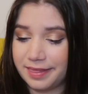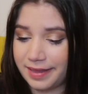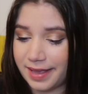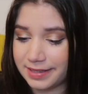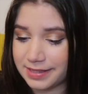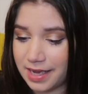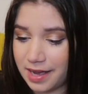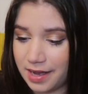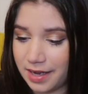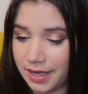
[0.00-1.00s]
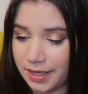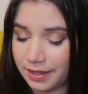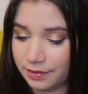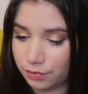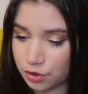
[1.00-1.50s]
that
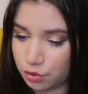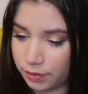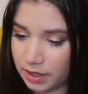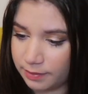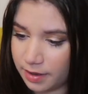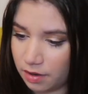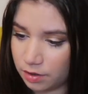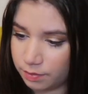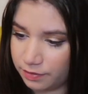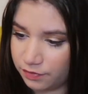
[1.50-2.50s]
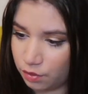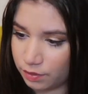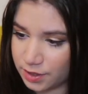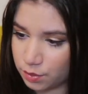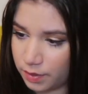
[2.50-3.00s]
I was talking about
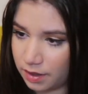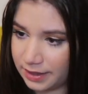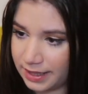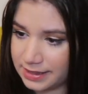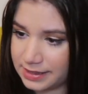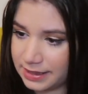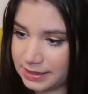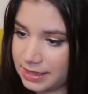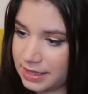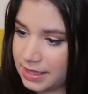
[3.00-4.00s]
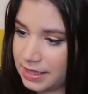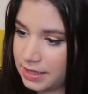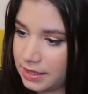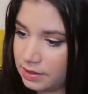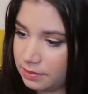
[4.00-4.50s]
before as well is
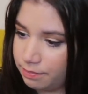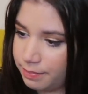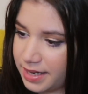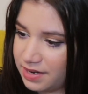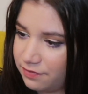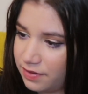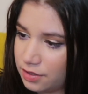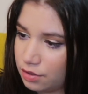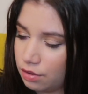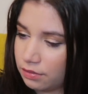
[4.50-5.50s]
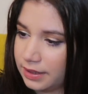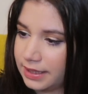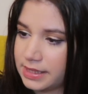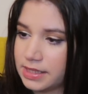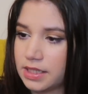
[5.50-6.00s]
the Benefit
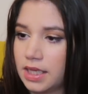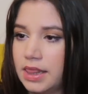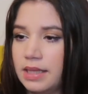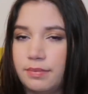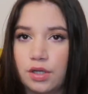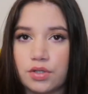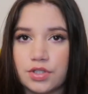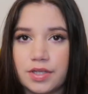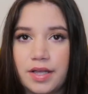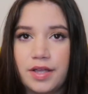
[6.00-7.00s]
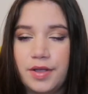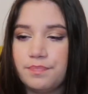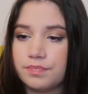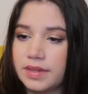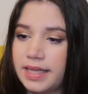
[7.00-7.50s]
Coralista lip gloss.
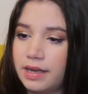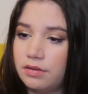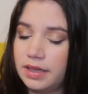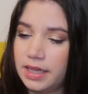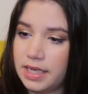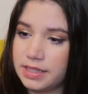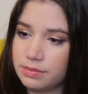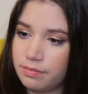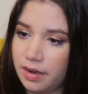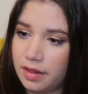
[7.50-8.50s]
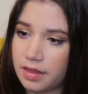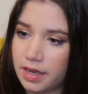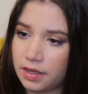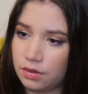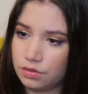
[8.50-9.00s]
Now last month
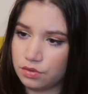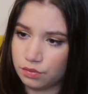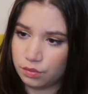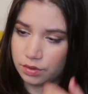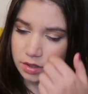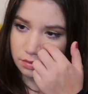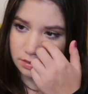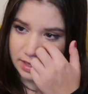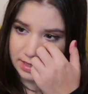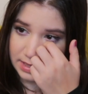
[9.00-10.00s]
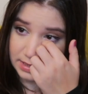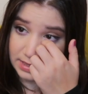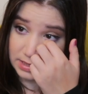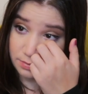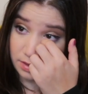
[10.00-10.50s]
I could draw a new line, and
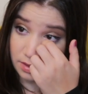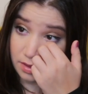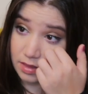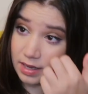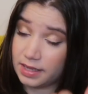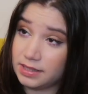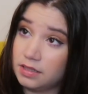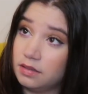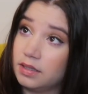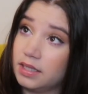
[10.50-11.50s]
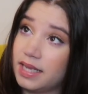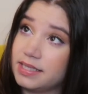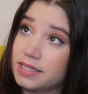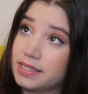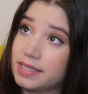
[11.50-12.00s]
this month I didn't let
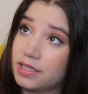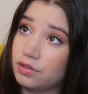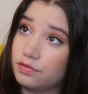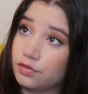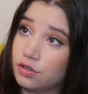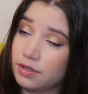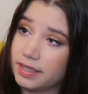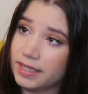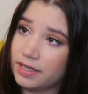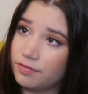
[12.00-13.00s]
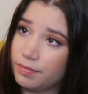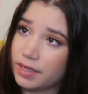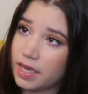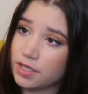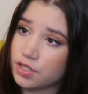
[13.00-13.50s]
it settle for long enough, but
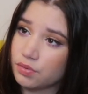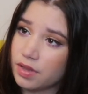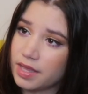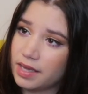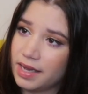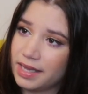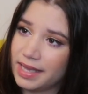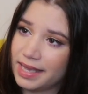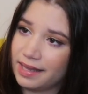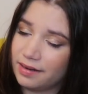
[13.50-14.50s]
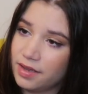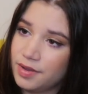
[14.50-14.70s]
I don't think I can.